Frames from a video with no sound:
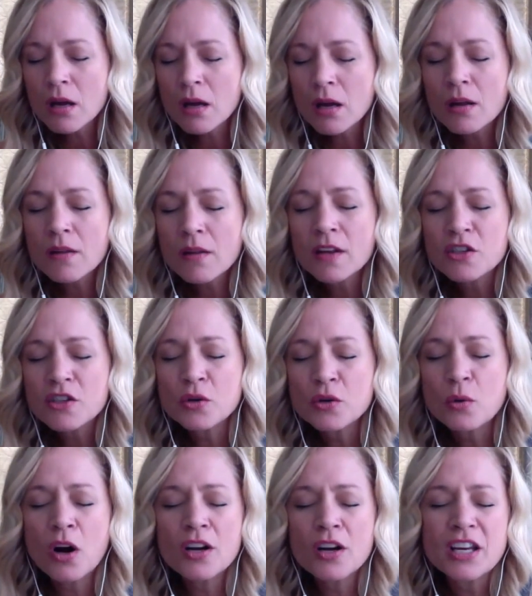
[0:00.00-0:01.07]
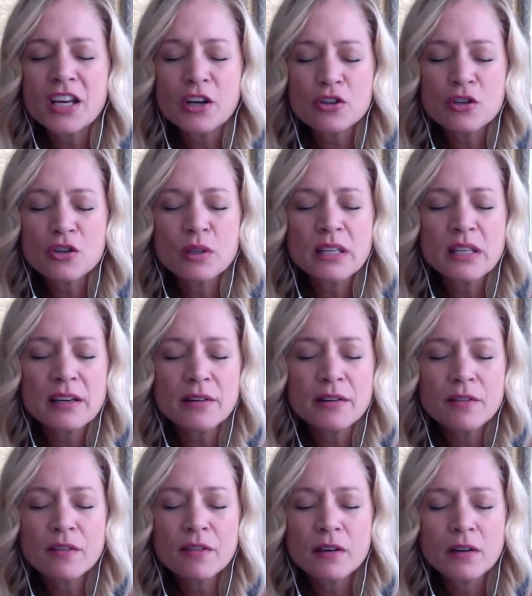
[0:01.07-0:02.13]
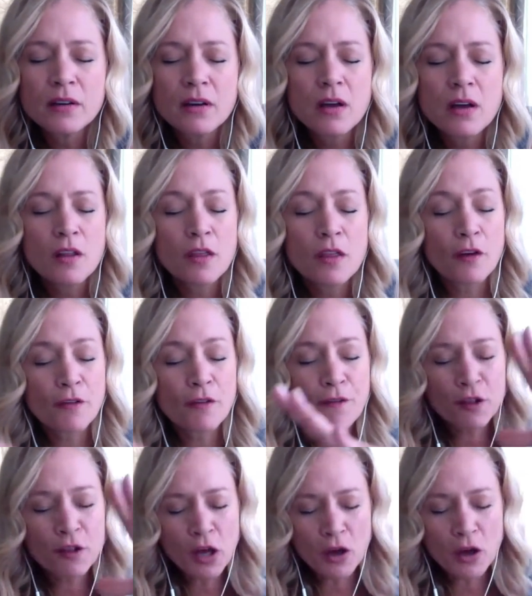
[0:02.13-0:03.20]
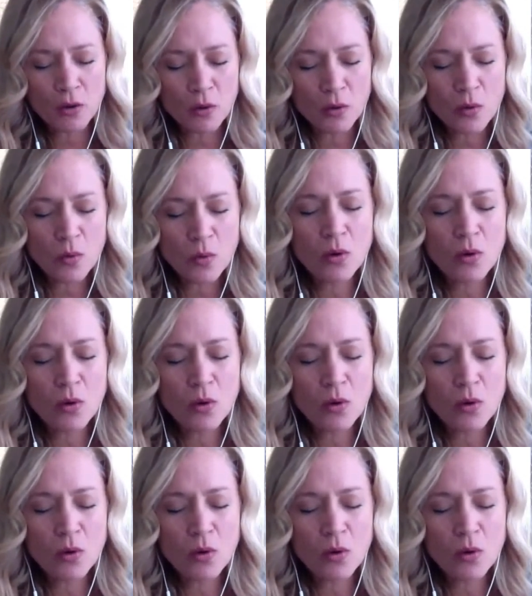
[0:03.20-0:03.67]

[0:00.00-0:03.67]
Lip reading: that you are here to live. The flow,